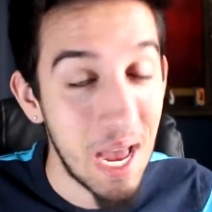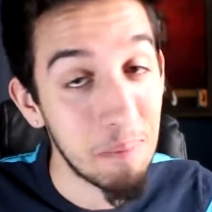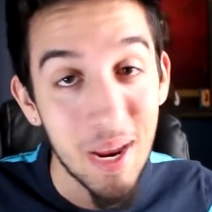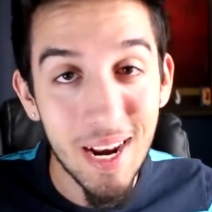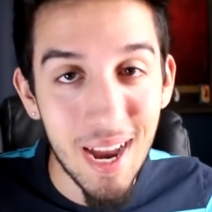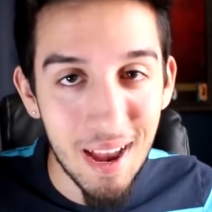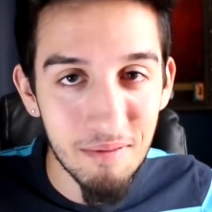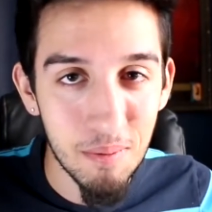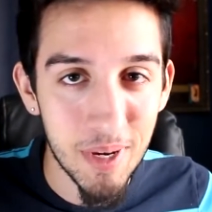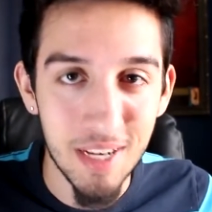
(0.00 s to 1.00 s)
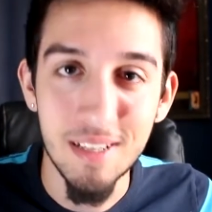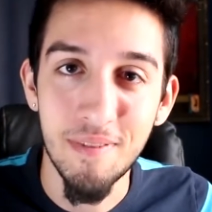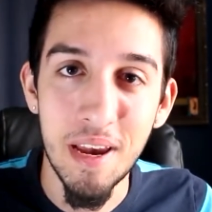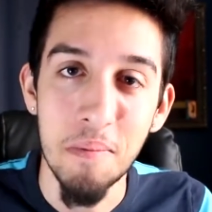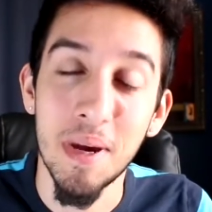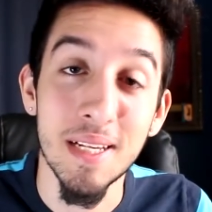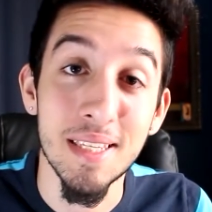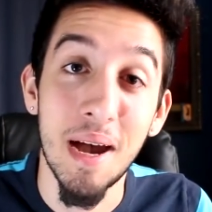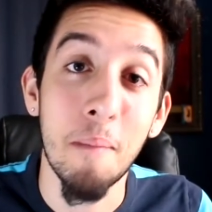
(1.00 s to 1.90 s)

I may not have the biggest fan base,